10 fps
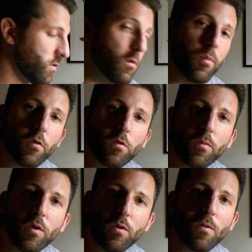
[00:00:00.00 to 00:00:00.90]
supposed
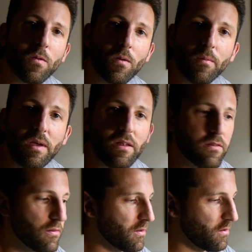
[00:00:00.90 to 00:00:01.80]
to be used on
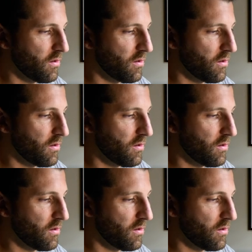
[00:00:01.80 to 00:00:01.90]
miniatures,